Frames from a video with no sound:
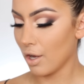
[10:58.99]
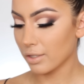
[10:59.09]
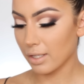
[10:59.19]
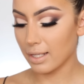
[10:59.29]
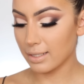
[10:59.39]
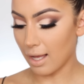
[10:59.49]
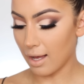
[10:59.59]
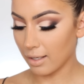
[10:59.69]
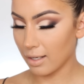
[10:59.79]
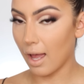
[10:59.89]
So these
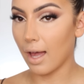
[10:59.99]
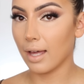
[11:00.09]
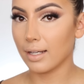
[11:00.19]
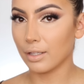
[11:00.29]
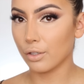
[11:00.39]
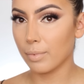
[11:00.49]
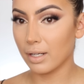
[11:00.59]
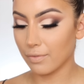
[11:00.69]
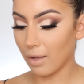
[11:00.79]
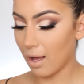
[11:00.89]
are going to add a little
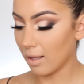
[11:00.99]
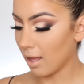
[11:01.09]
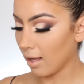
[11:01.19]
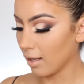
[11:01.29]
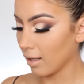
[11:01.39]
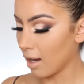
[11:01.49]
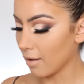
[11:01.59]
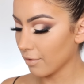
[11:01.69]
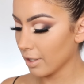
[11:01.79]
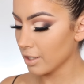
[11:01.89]
bit of color and
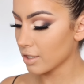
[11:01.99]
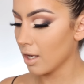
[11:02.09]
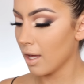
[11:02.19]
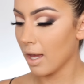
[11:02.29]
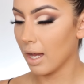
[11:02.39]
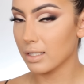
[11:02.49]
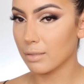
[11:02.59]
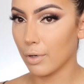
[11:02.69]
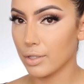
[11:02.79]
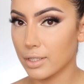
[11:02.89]
coverage as
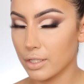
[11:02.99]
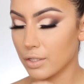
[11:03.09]
opposed to